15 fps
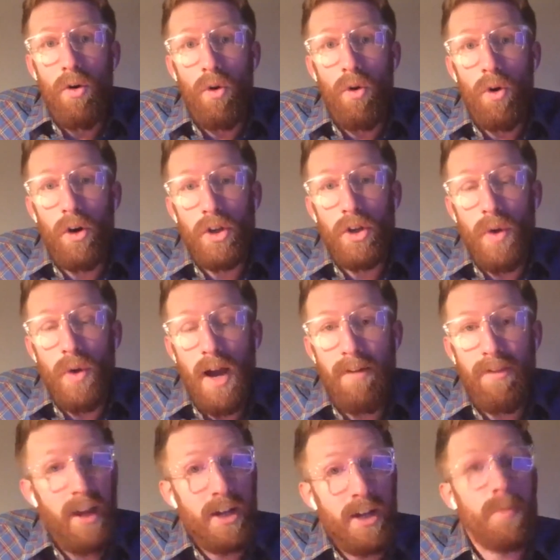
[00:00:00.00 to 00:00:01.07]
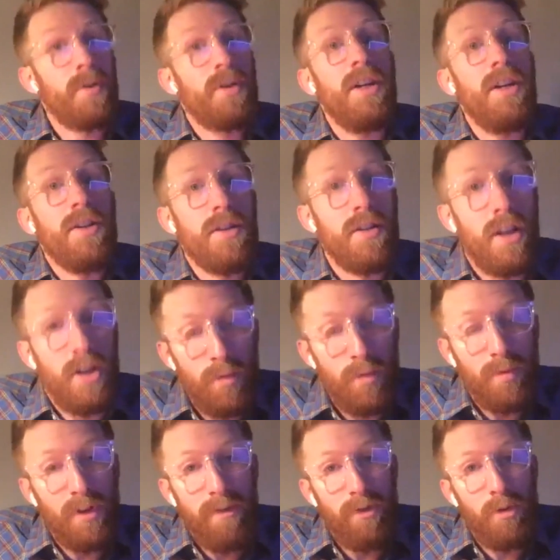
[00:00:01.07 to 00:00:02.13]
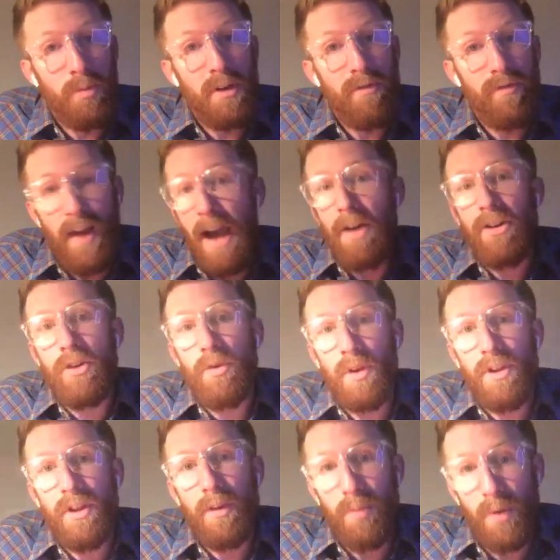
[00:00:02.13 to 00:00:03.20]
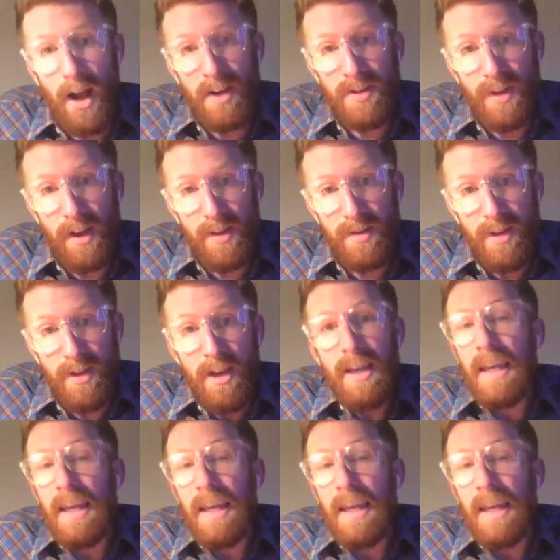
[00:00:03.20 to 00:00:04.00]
or you have an expertise that you believe would be valued within the process,